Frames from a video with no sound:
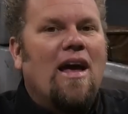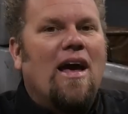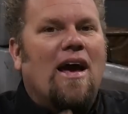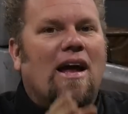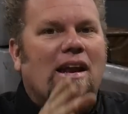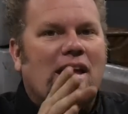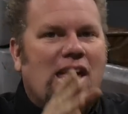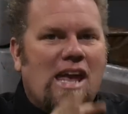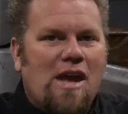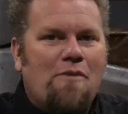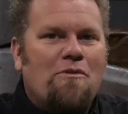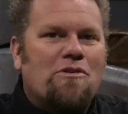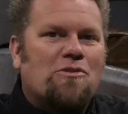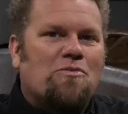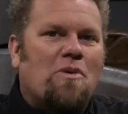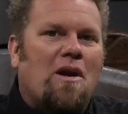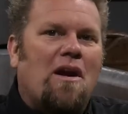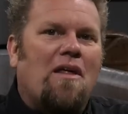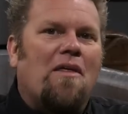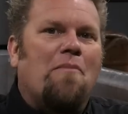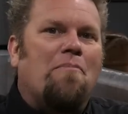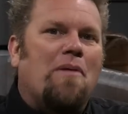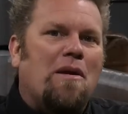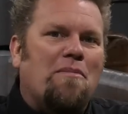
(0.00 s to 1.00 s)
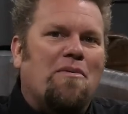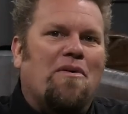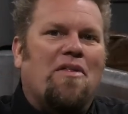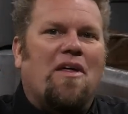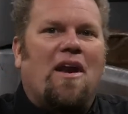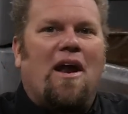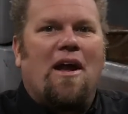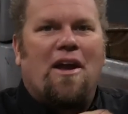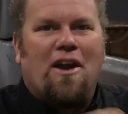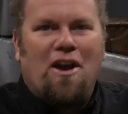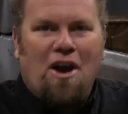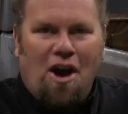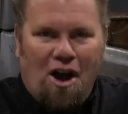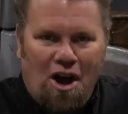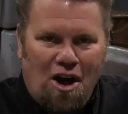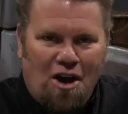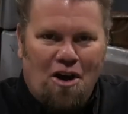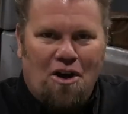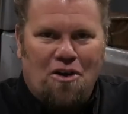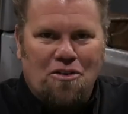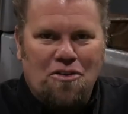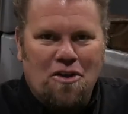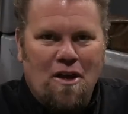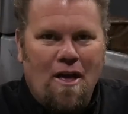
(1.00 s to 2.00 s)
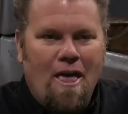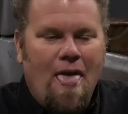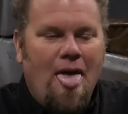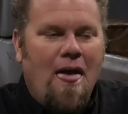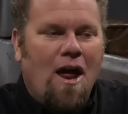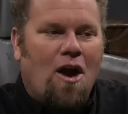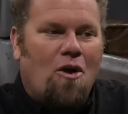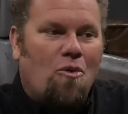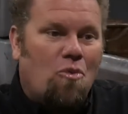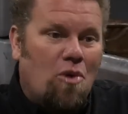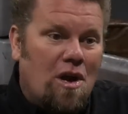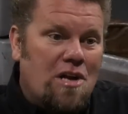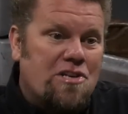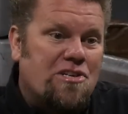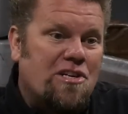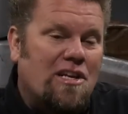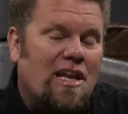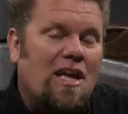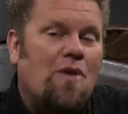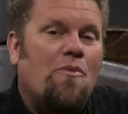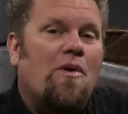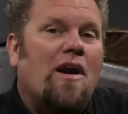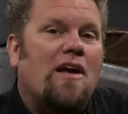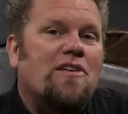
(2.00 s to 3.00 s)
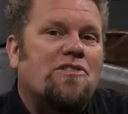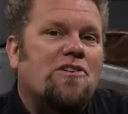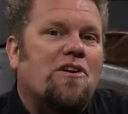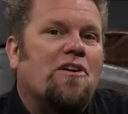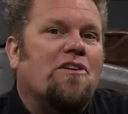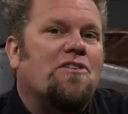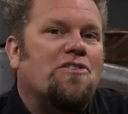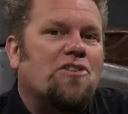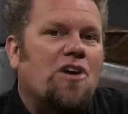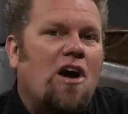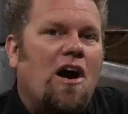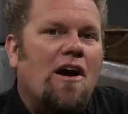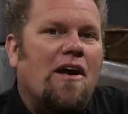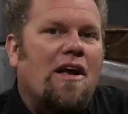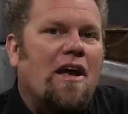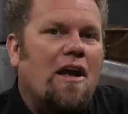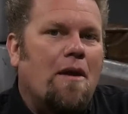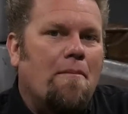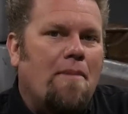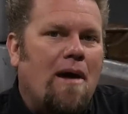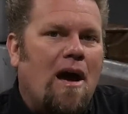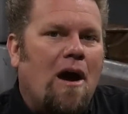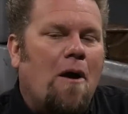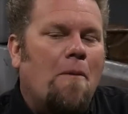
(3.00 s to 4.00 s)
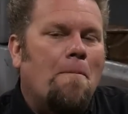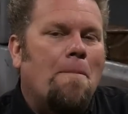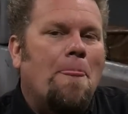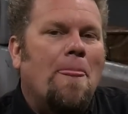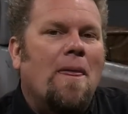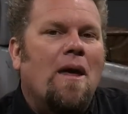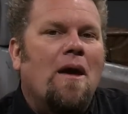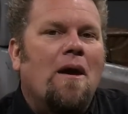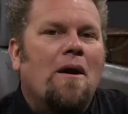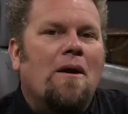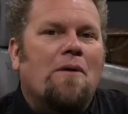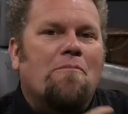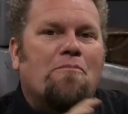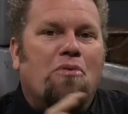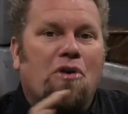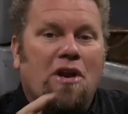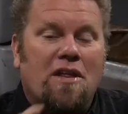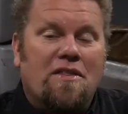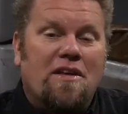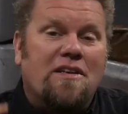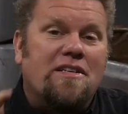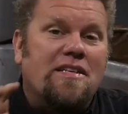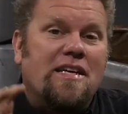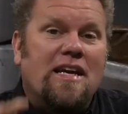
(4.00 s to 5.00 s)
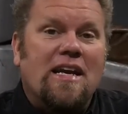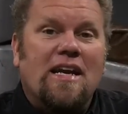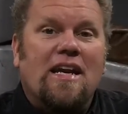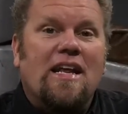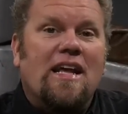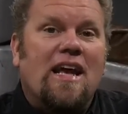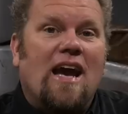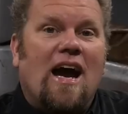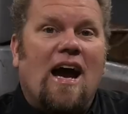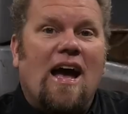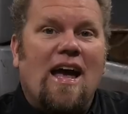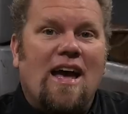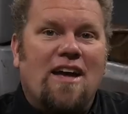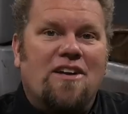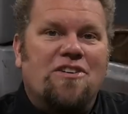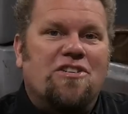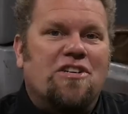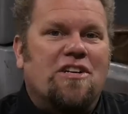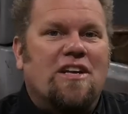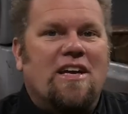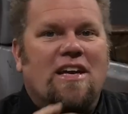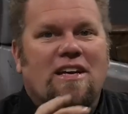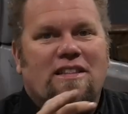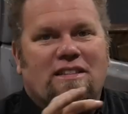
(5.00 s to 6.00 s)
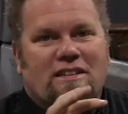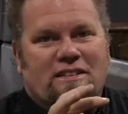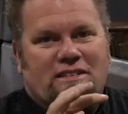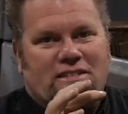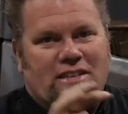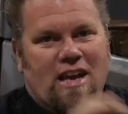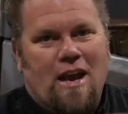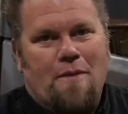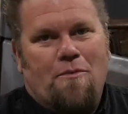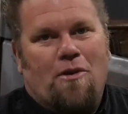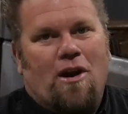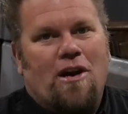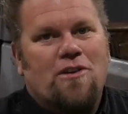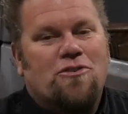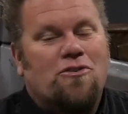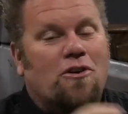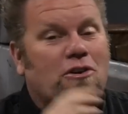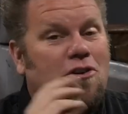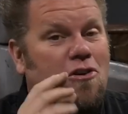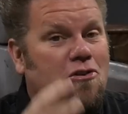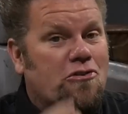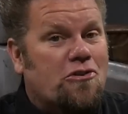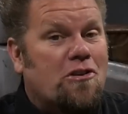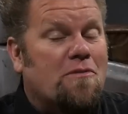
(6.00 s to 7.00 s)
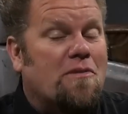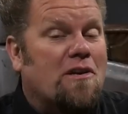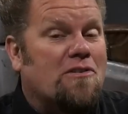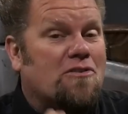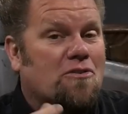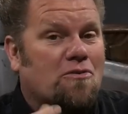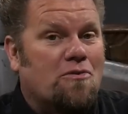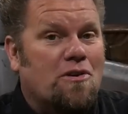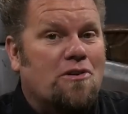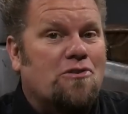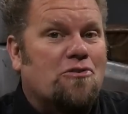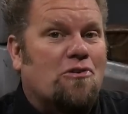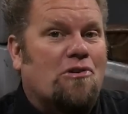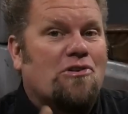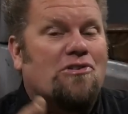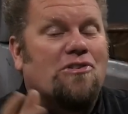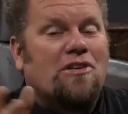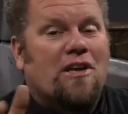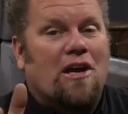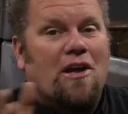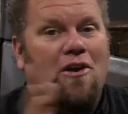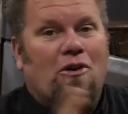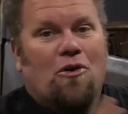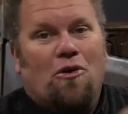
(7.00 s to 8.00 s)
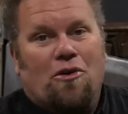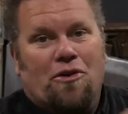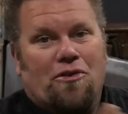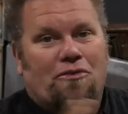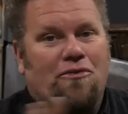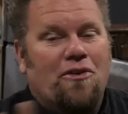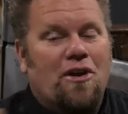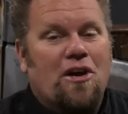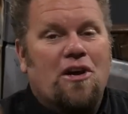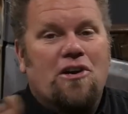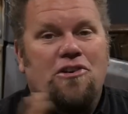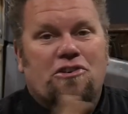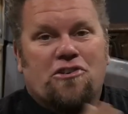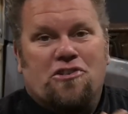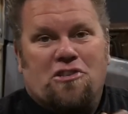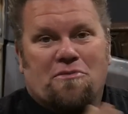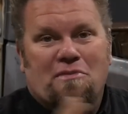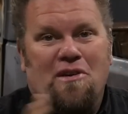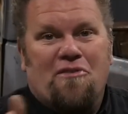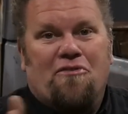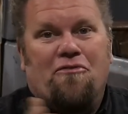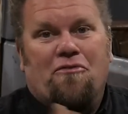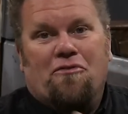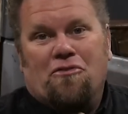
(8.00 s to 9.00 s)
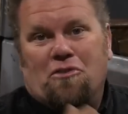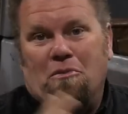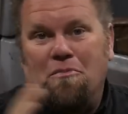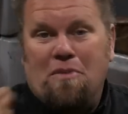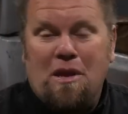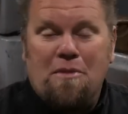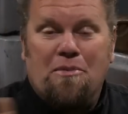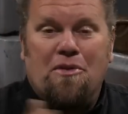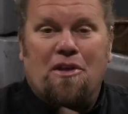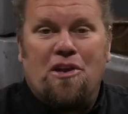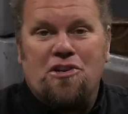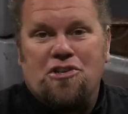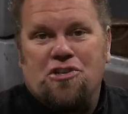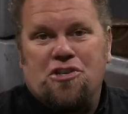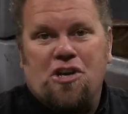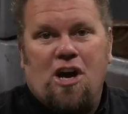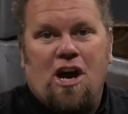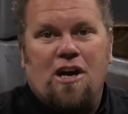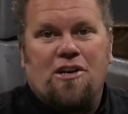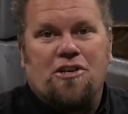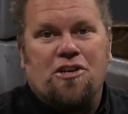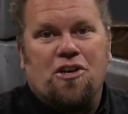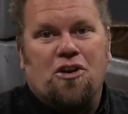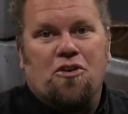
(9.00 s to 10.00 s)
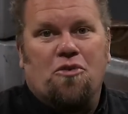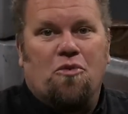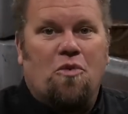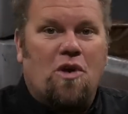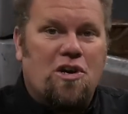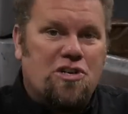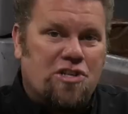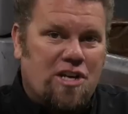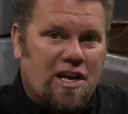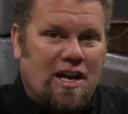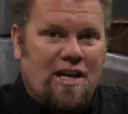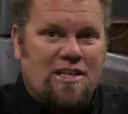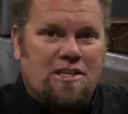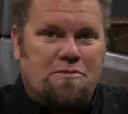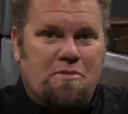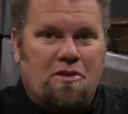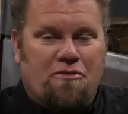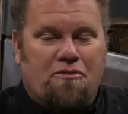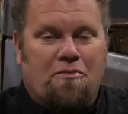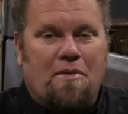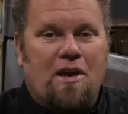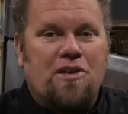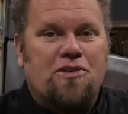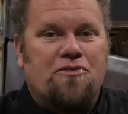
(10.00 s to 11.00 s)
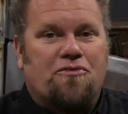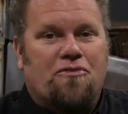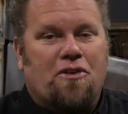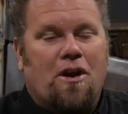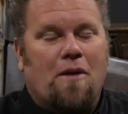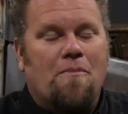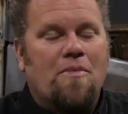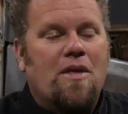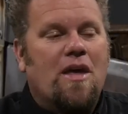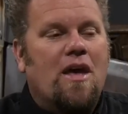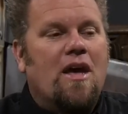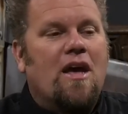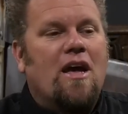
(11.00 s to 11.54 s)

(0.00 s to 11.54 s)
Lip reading: And he was one of the people that I called originally when I started talking about putting the TDI engine in the Samurai. So I used him as a resource to get a hold of just some people that I should talk to, where should I get some information from.